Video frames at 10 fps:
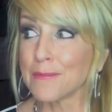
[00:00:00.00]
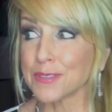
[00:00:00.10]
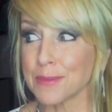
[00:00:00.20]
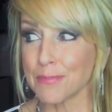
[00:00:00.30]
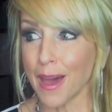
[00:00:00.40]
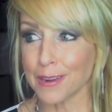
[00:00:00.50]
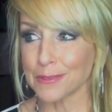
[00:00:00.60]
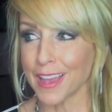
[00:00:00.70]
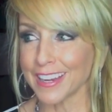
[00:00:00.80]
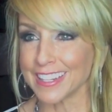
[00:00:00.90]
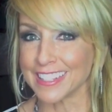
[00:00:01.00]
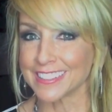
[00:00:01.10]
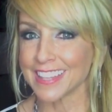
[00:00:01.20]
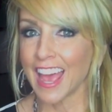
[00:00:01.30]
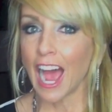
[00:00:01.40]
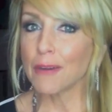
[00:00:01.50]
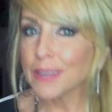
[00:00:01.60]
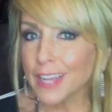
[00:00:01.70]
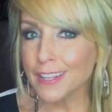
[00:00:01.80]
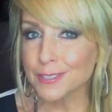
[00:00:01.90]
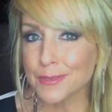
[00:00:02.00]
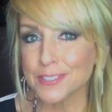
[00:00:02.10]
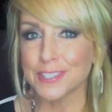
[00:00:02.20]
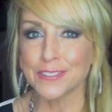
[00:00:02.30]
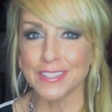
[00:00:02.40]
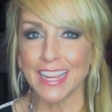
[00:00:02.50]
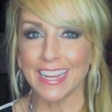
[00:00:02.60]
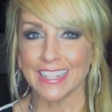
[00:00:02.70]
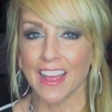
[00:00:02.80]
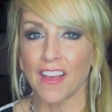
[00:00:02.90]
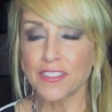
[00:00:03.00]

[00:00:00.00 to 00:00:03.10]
But the bottom line is, how many customers do you need?